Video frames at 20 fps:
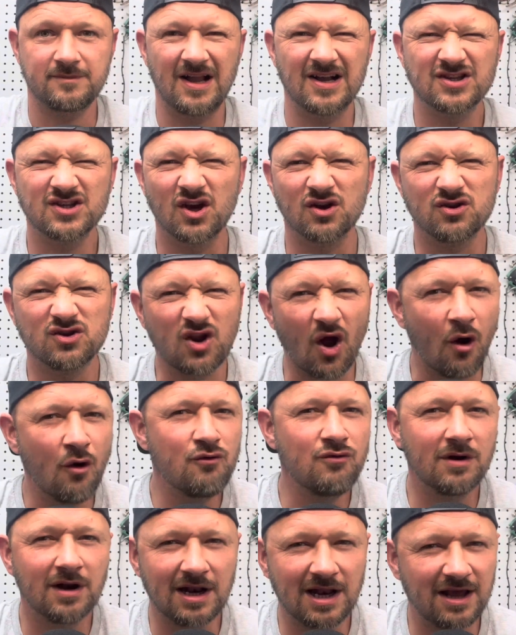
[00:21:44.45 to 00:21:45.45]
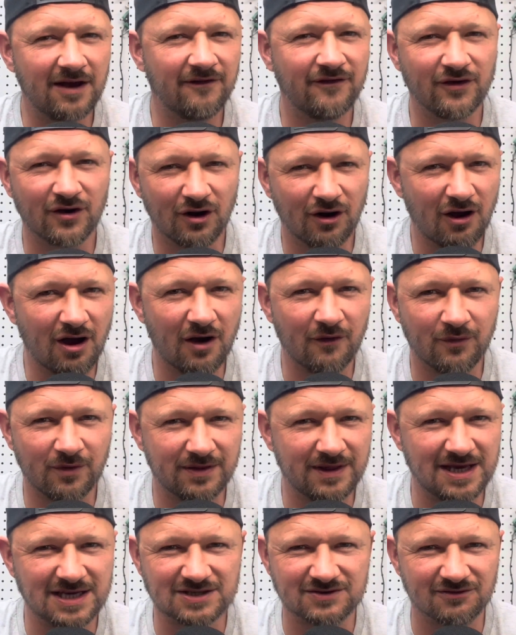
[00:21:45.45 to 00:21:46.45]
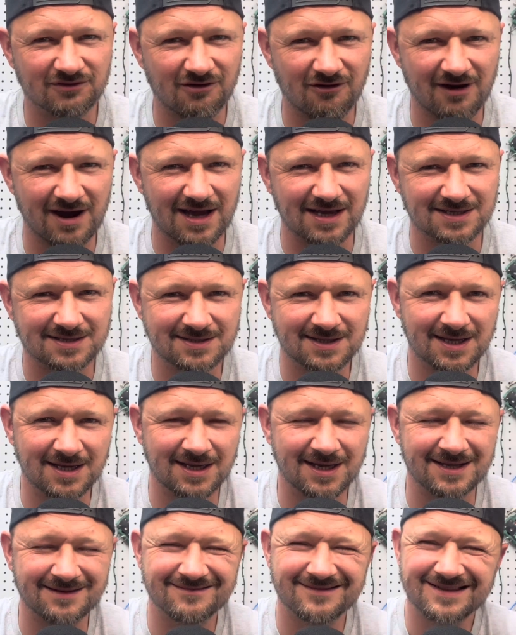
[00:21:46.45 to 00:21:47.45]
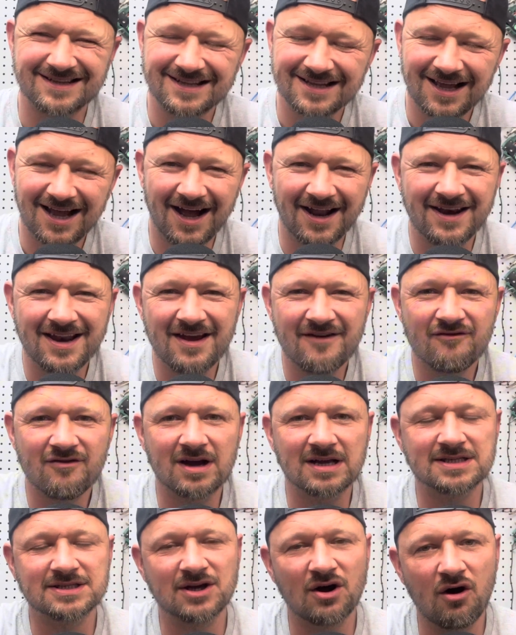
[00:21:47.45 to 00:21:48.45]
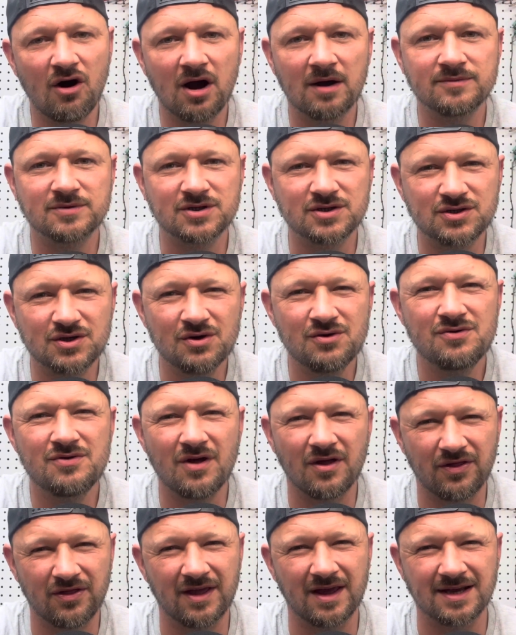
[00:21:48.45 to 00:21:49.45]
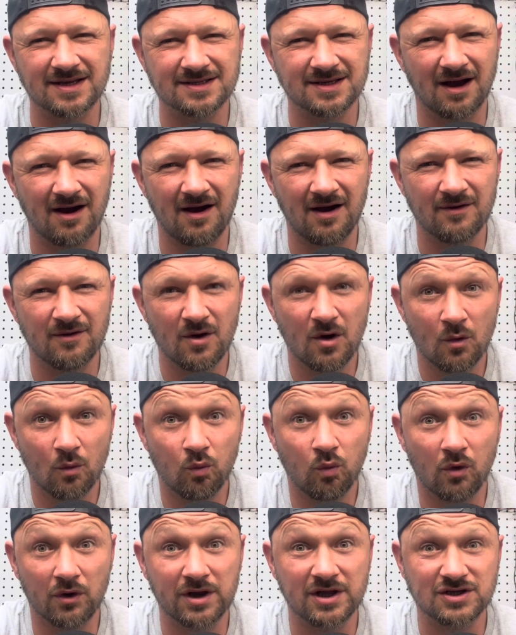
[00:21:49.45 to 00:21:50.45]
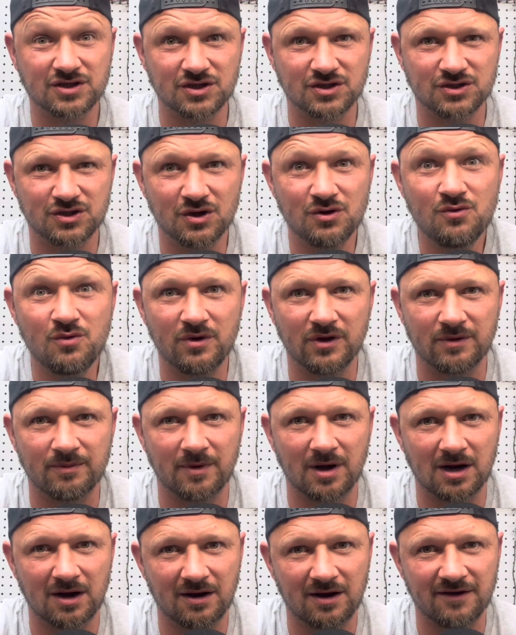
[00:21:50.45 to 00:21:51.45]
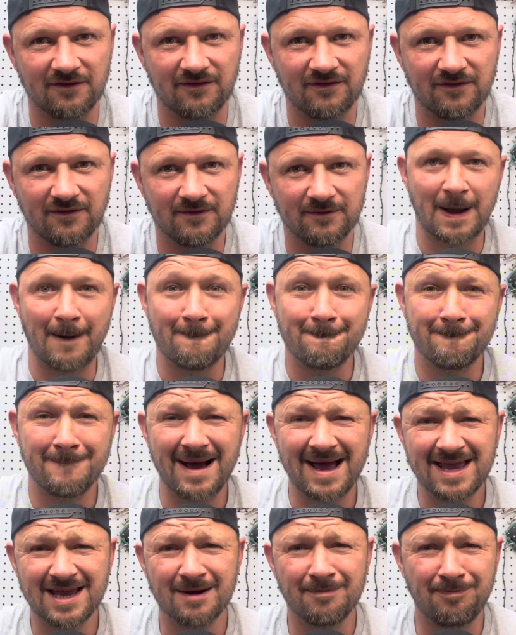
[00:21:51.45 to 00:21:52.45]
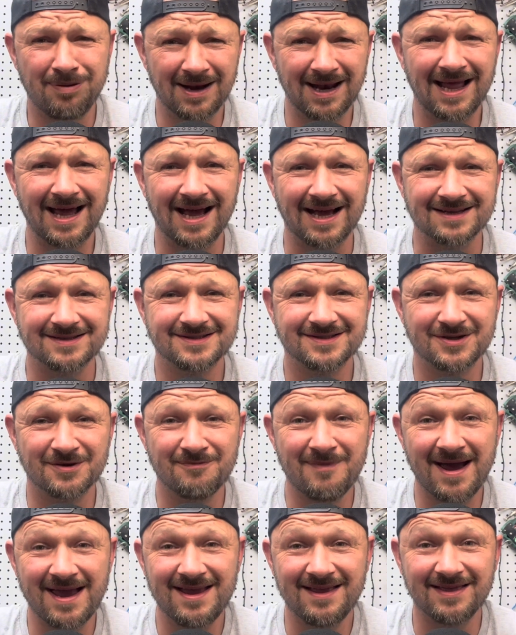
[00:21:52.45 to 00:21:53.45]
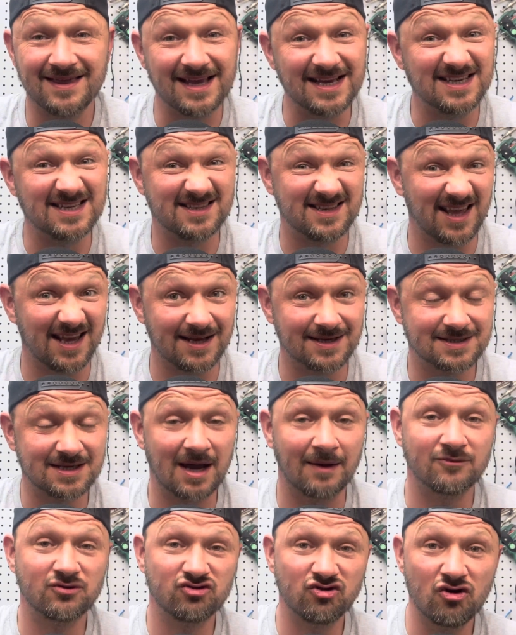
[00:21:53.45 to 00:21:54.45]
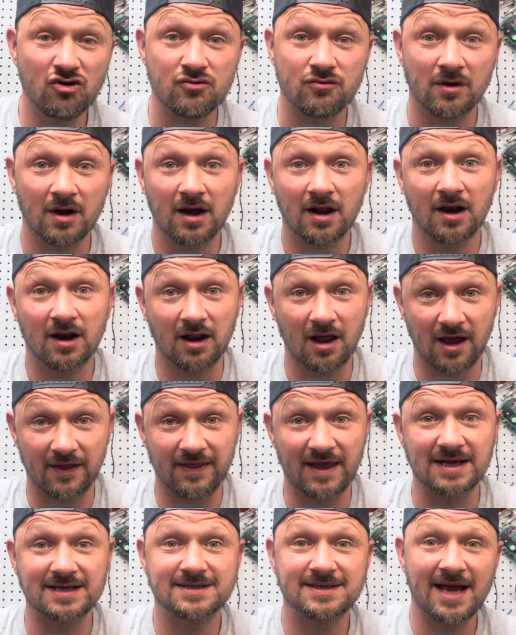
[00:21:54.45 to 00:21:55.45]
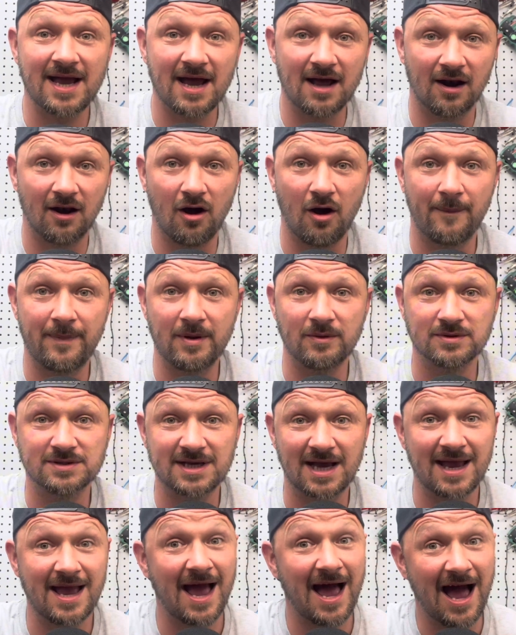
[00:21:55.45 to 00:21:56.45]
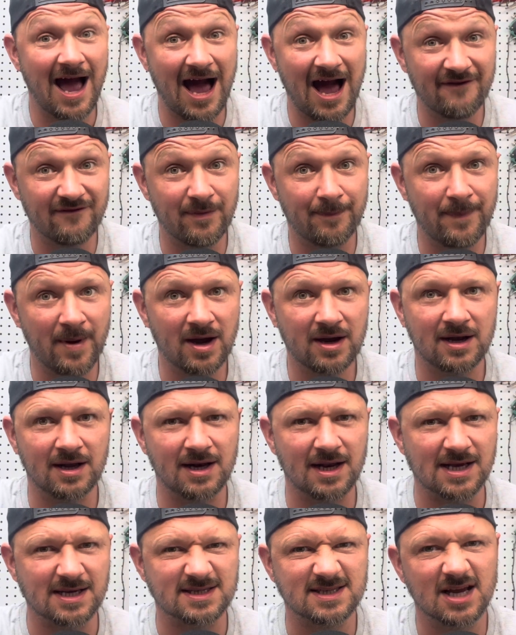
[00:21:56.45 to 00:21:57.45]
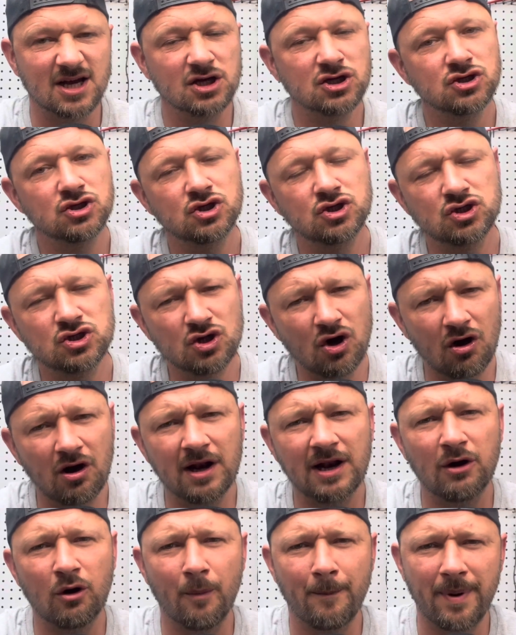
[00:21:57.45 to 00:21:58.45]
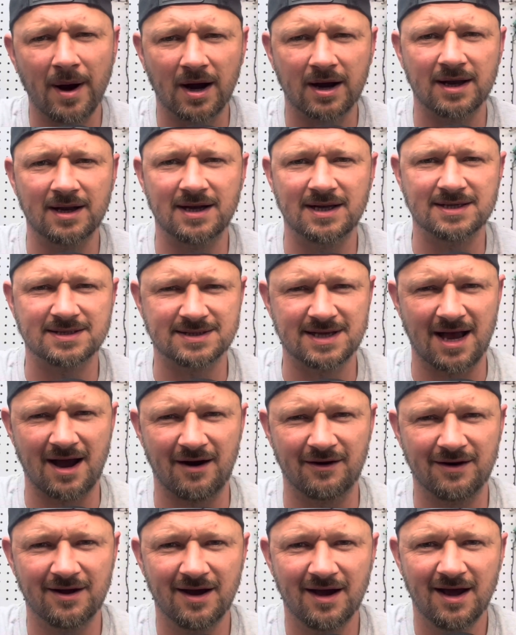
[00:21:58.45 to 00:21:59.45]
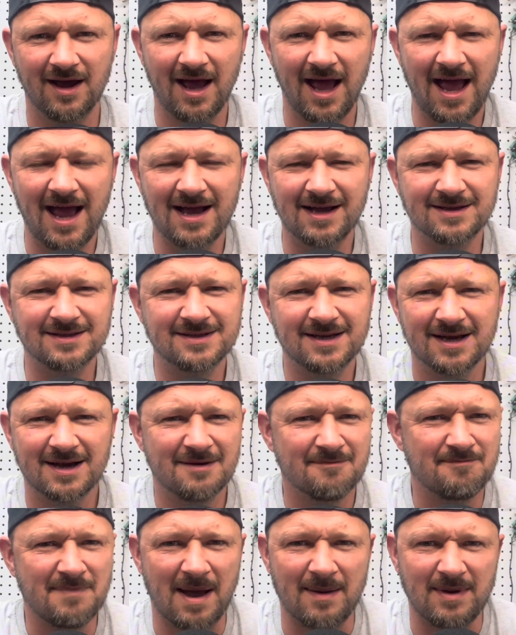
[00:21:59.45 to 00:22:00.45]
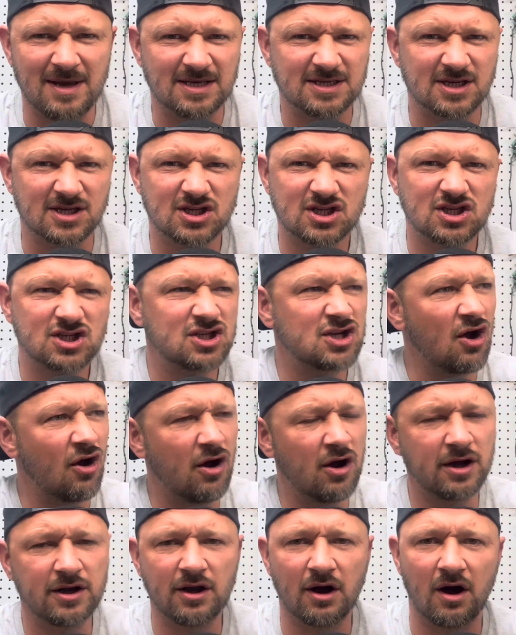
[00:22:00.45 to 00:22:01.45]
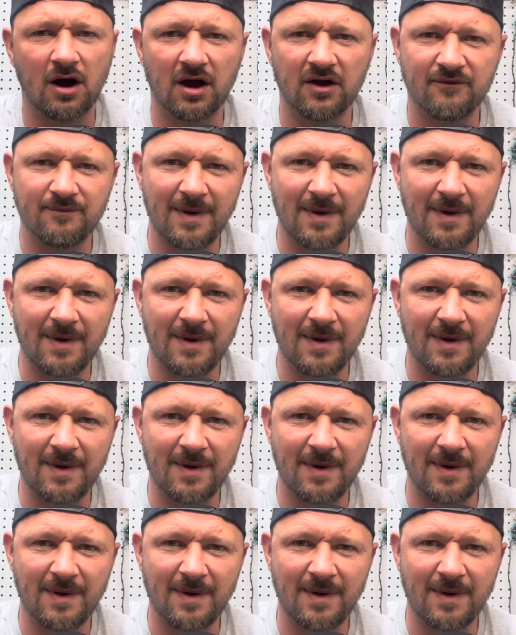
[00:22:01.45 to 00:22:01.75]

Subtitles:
So don't live your life with these regrets, thinking, I never had time to do the things that I wanted to do with my life. Make a plan to make these things come true. Like they say, a lot of people say, have a bucket list. Jot a little bucket list down. And maybe it's a skydive.